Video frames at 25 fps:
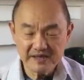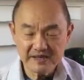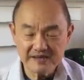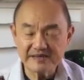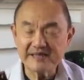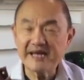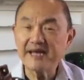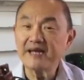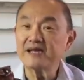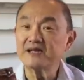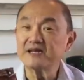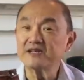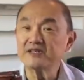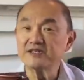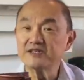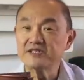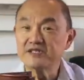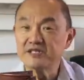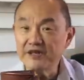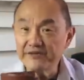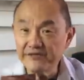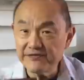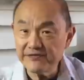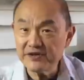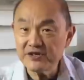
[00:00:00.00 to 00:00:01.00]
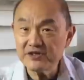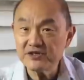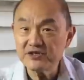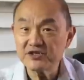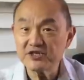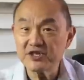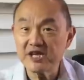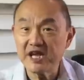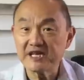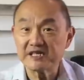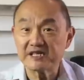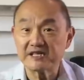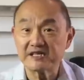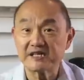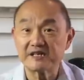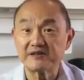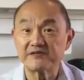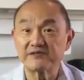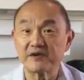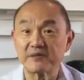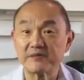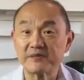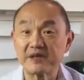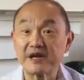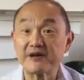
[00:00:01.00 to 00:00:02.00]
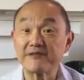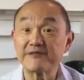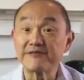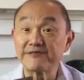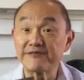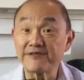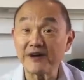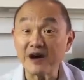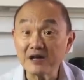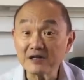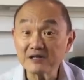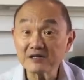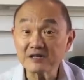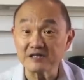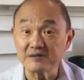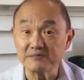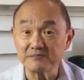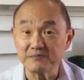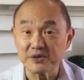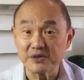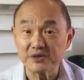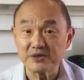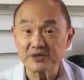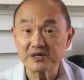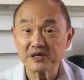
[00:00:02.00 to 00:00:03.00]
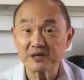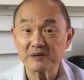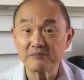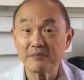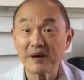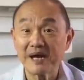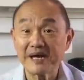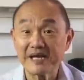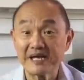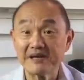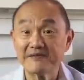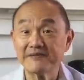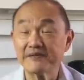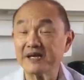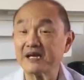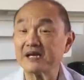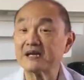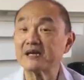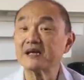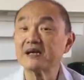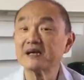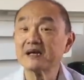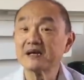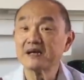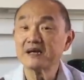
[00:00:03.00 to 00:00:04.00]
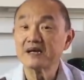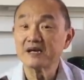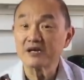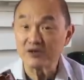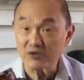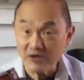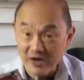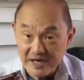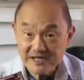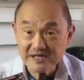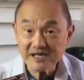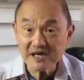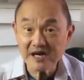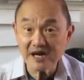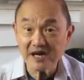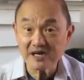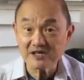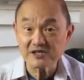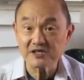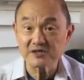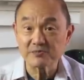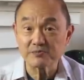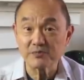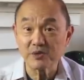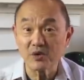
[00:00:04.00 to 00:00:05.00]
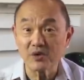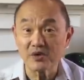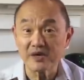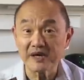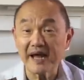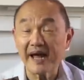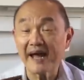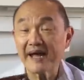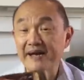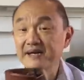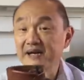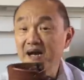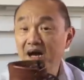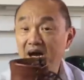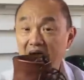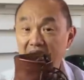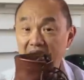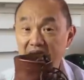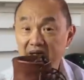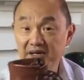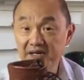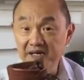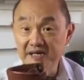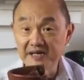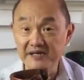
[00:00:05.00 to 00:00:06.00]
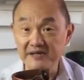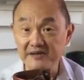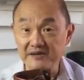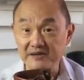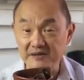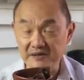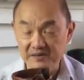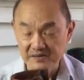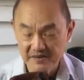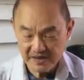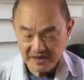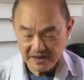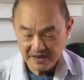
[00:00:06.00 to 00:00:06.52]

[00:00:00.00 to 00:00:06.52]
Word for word: they differentiated it from their Falcon boot by giving it greater arch support and a higher heel,